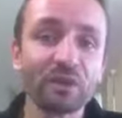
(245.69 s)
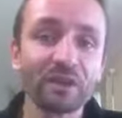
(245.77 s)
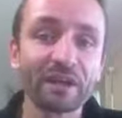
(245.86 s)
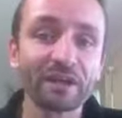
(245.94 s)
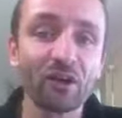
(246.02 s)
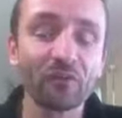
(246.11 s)
we
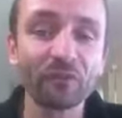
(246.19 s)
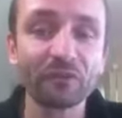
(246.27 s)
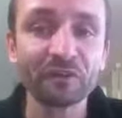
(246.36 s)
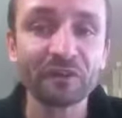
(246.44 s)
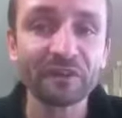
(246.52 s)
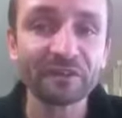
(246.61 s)
can offer
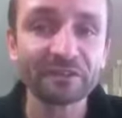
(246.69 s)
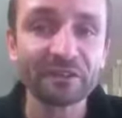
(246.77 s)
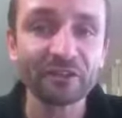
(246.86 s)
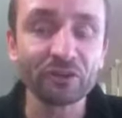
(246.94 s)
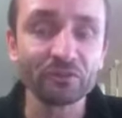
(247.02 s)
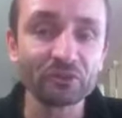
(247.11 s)
you the
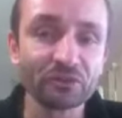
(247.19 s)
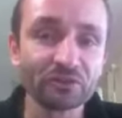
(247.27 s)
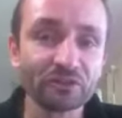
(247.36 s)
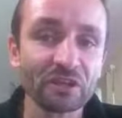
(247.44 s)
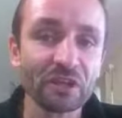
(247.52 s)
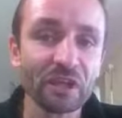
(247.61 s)
nicotine
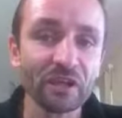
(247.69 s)
options